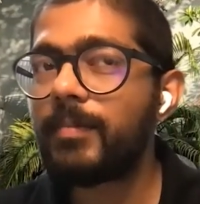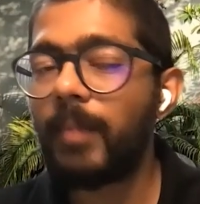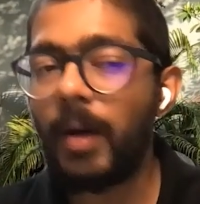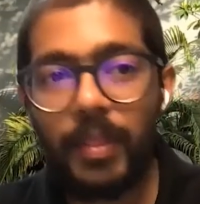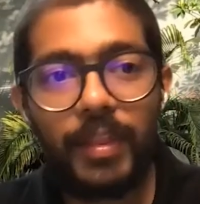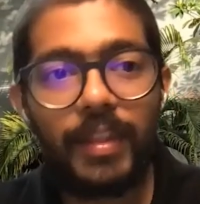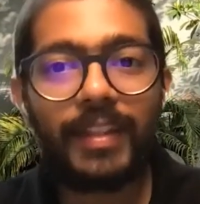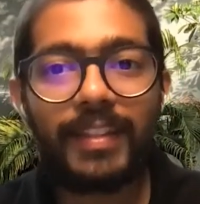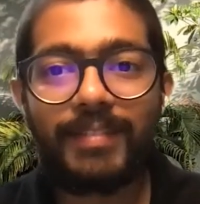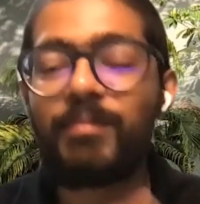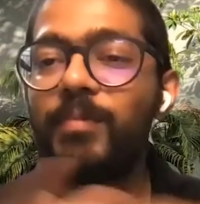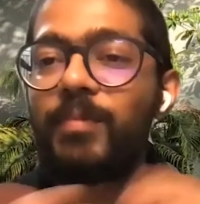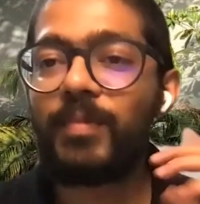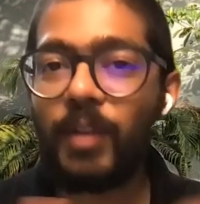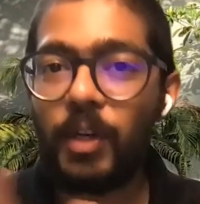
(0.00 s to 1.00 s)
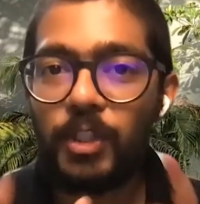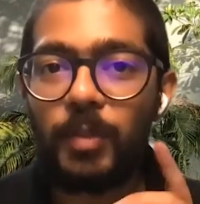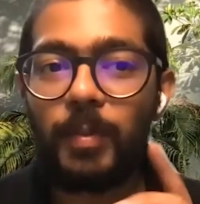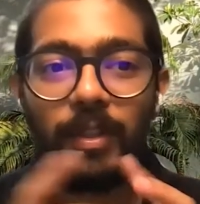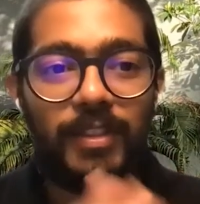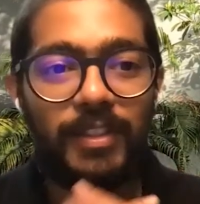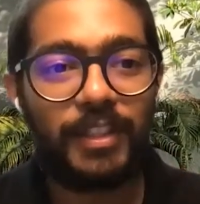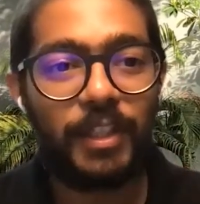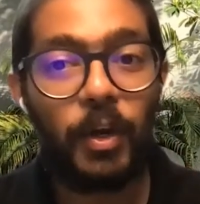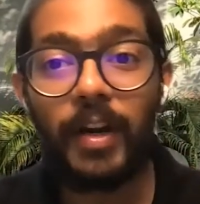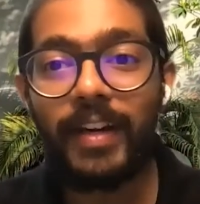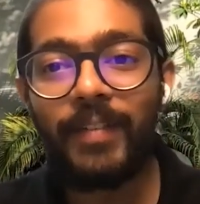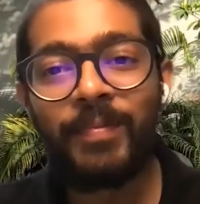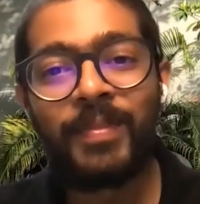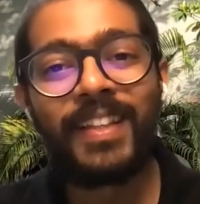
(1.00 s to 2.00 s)
month. I'm not sure because it's
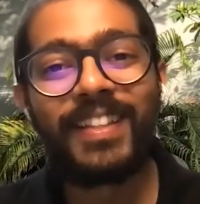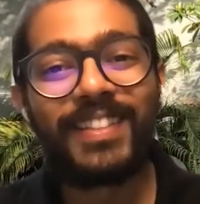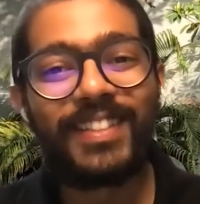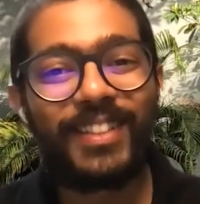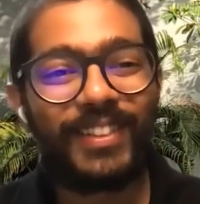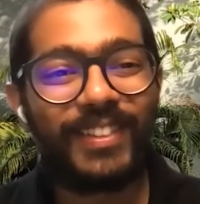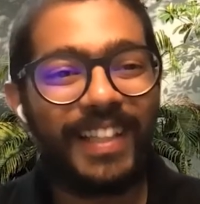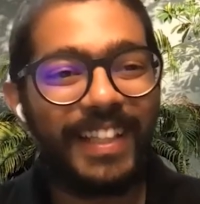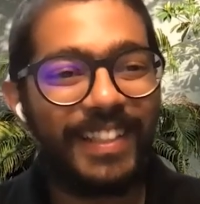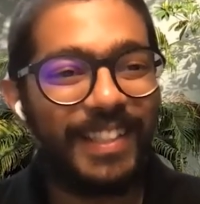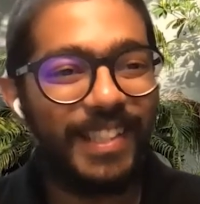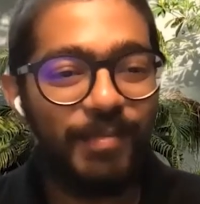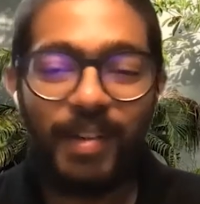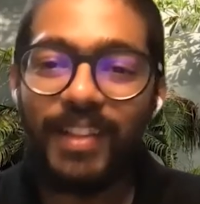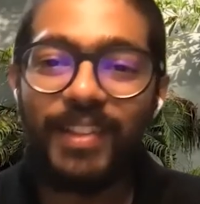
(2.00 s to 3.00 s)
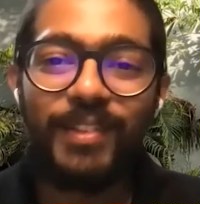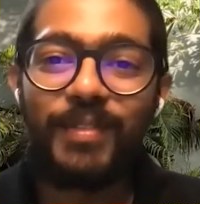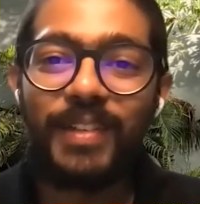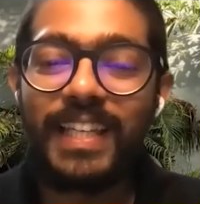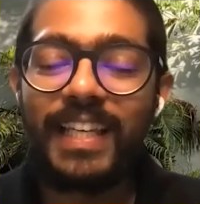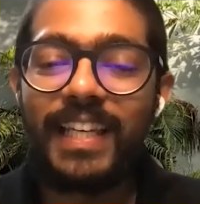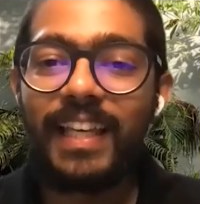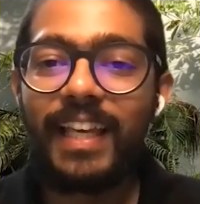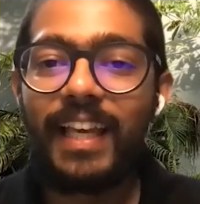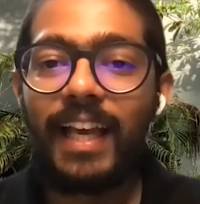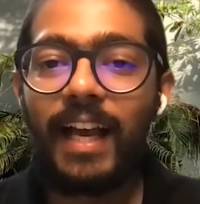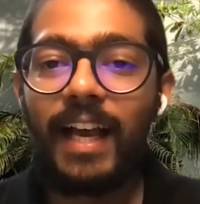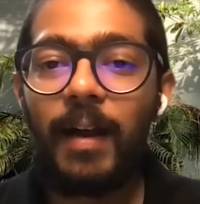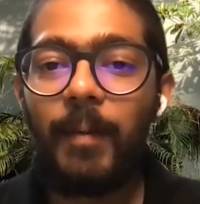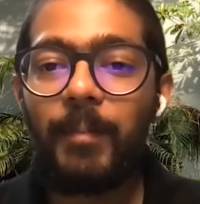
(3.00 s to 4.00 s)
recorded. So later this month, we'll
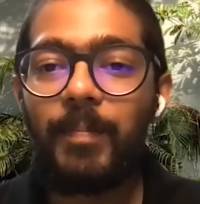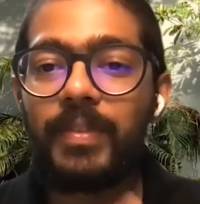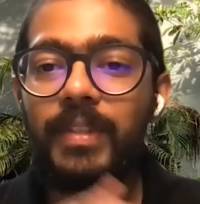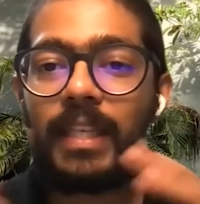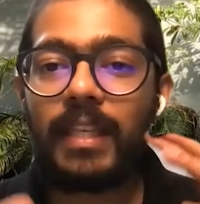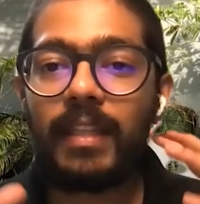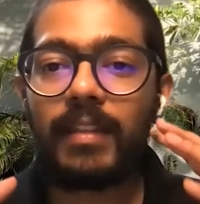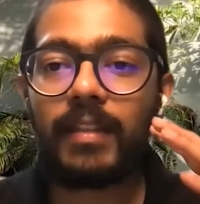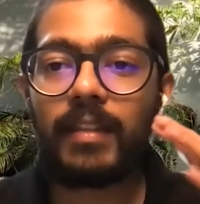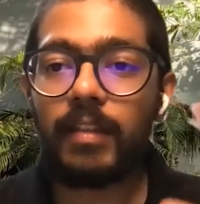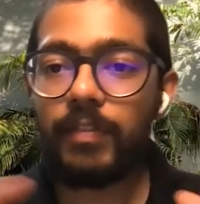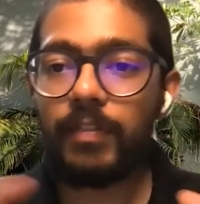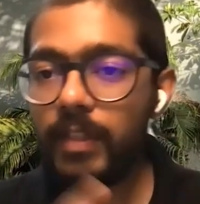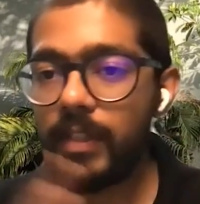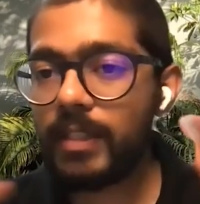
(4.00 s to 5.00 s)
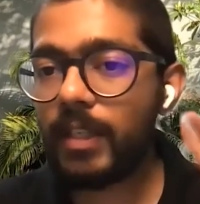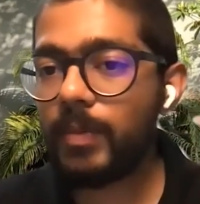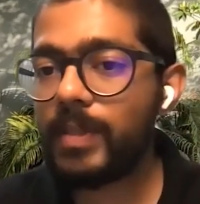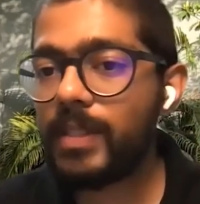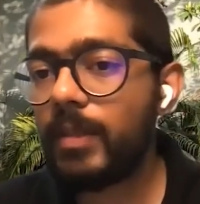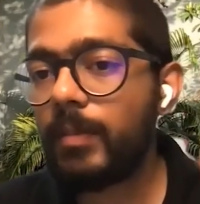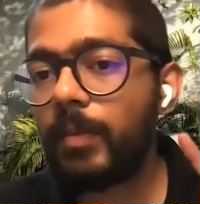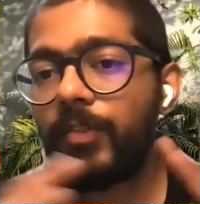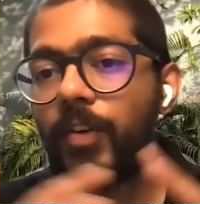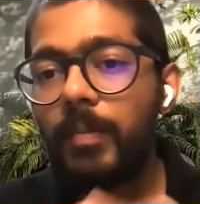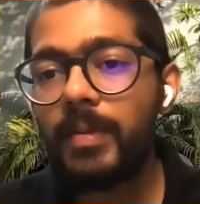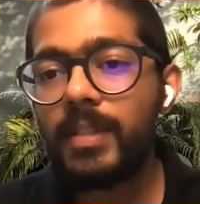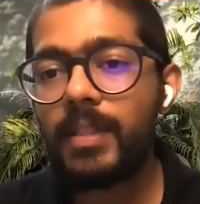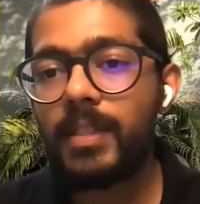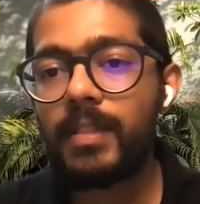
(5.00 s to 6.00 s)
the difference that we see in
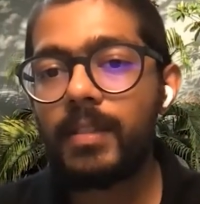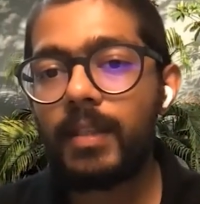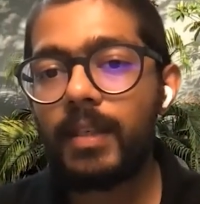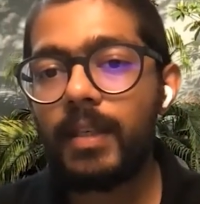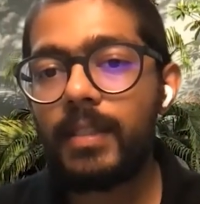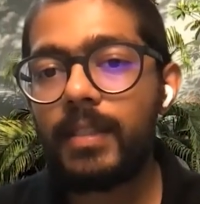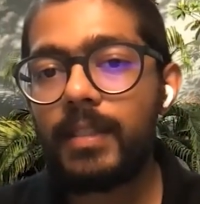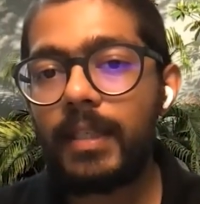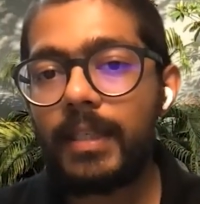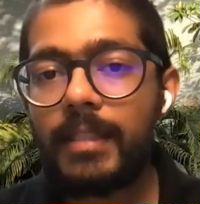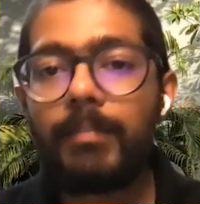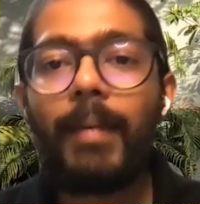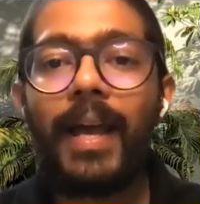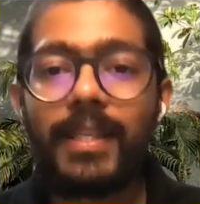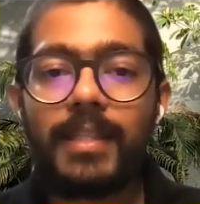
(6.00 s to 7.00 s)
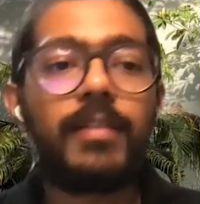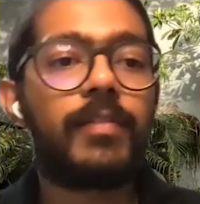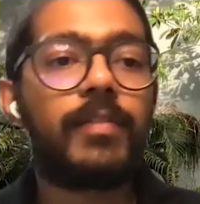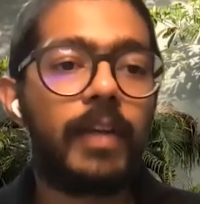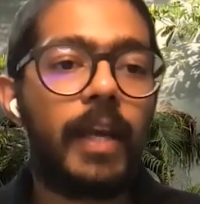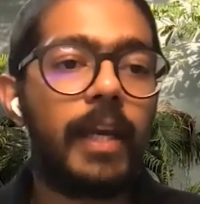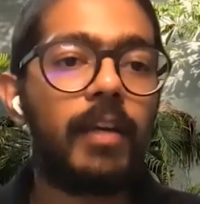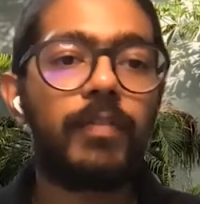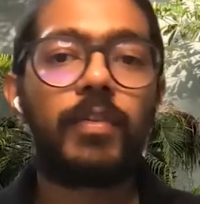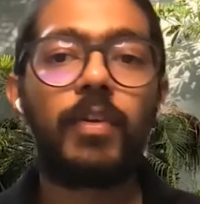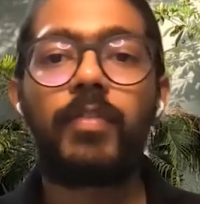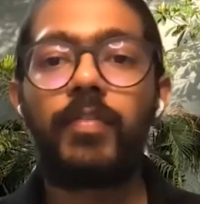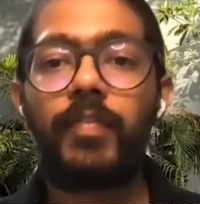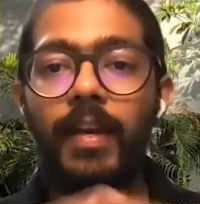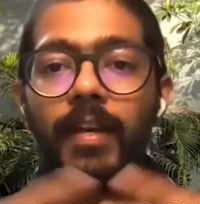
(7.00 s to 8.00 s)
performance is massive, right? If
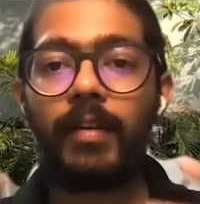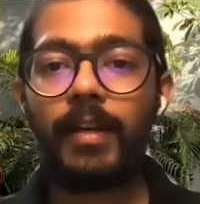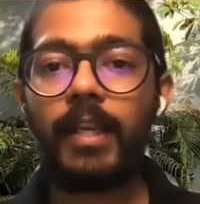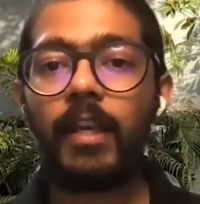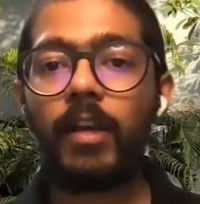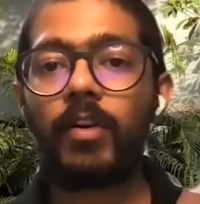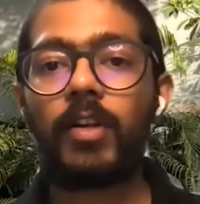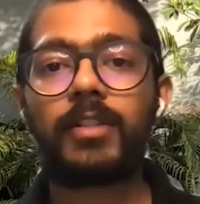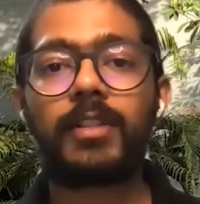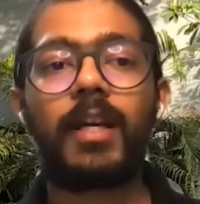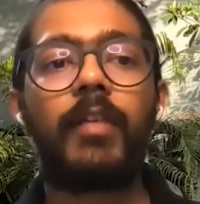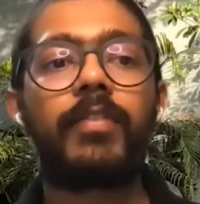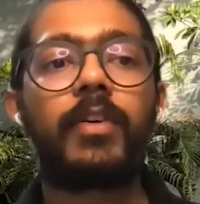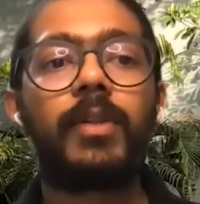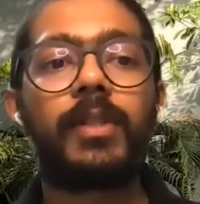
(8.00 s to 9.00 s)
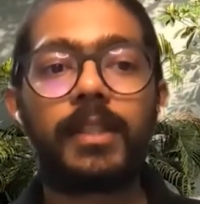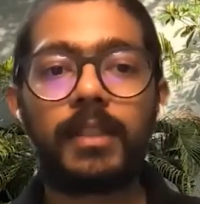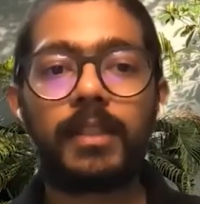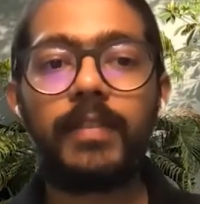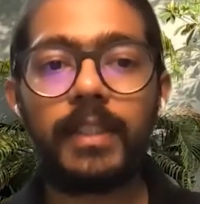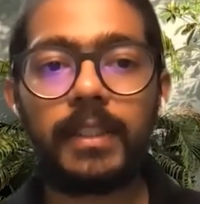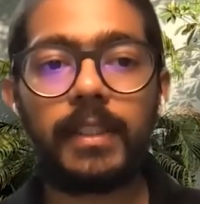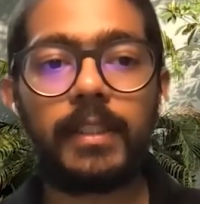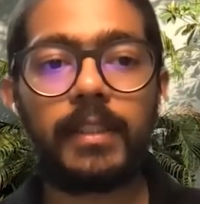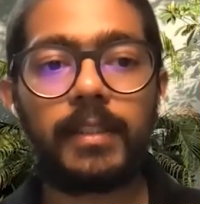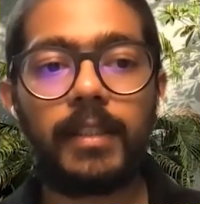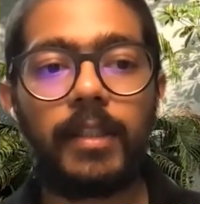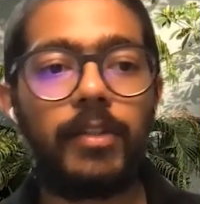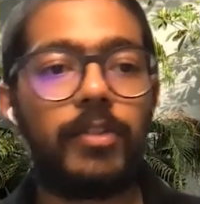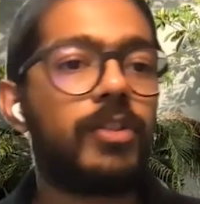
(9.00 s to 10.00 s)
you're federating across GraphQL
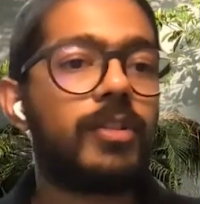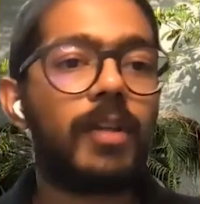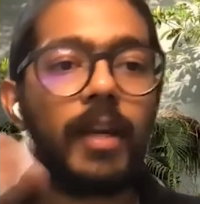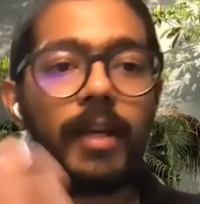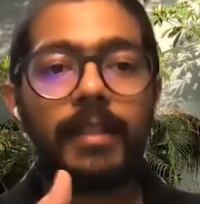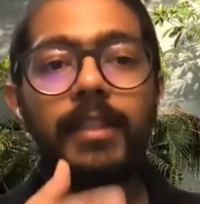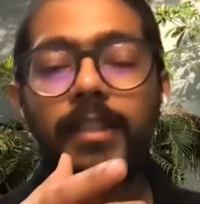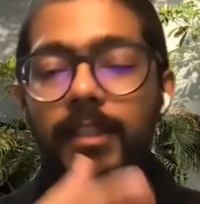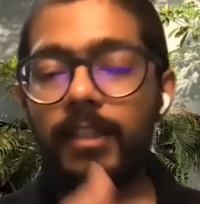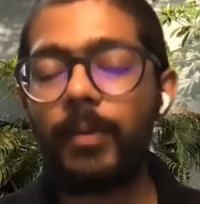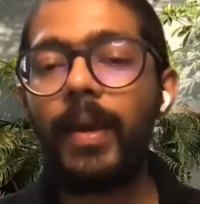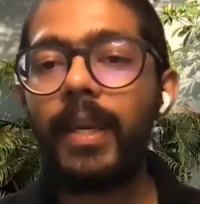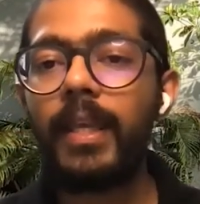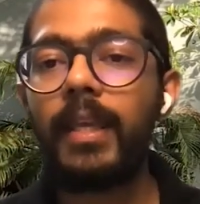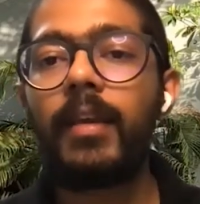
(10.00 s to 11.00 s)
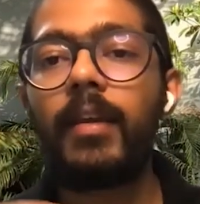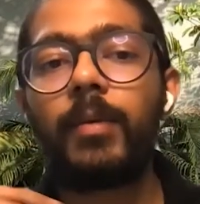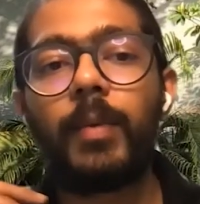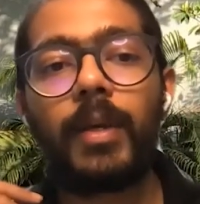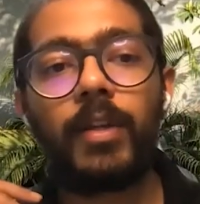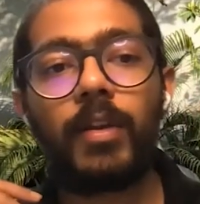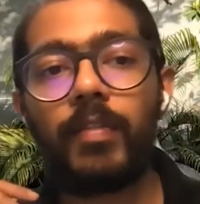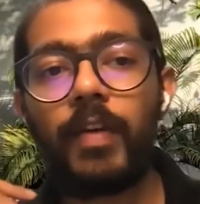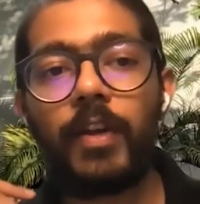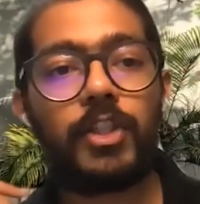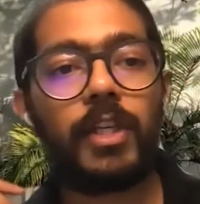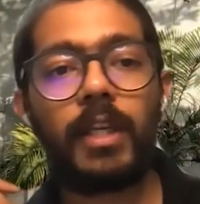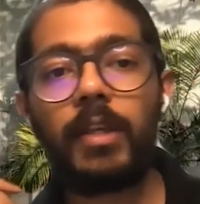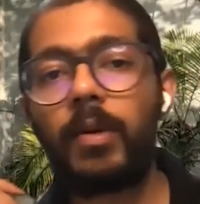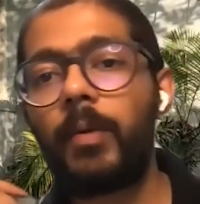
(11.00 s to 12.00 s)
services and you're just running this query where you're
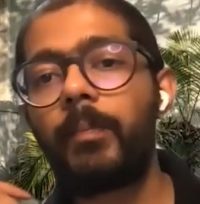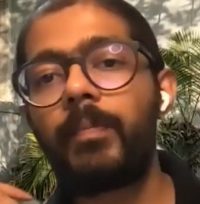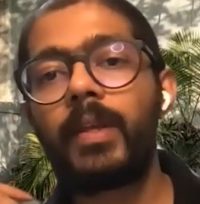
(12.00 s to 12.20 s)
fetching